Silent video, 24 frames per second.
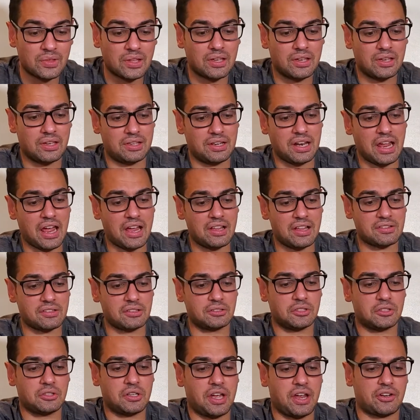it adds a
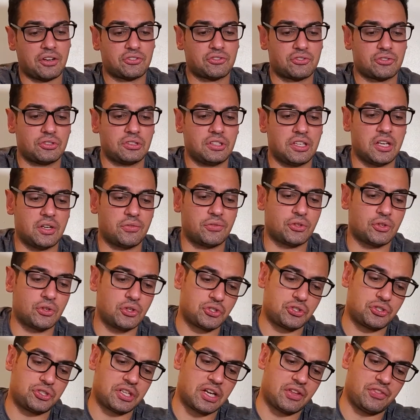little extra layer of
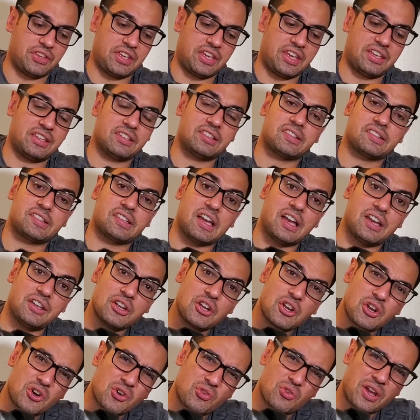cushioning on the inside
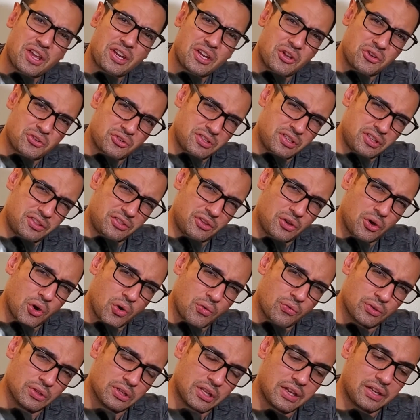right underneath the
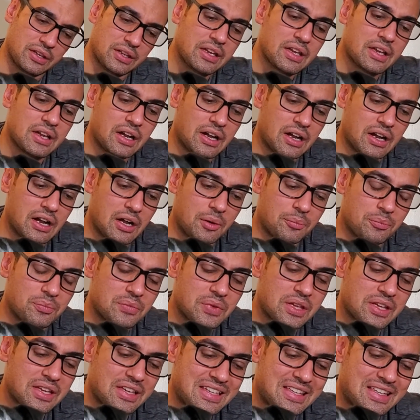overlay.
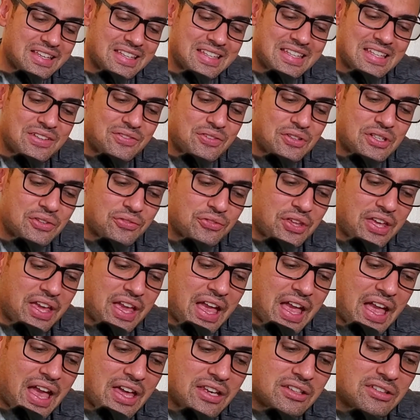Even if they
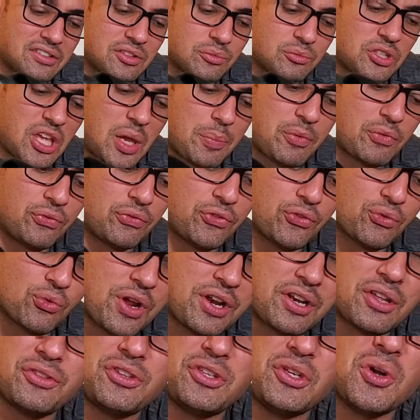had some type of thread
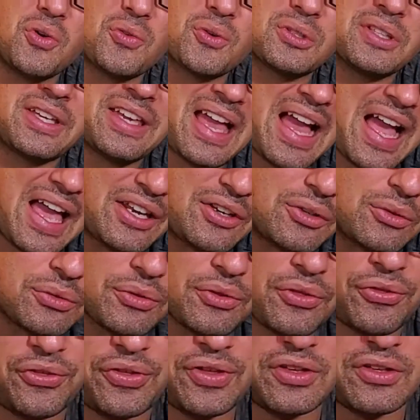on the overlay, I don't
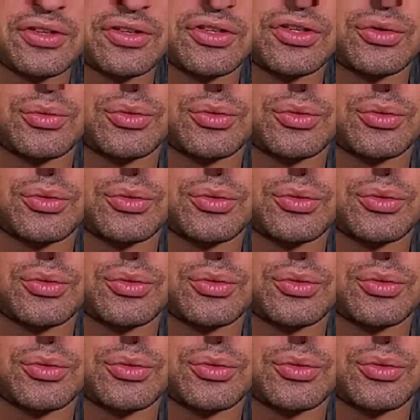think you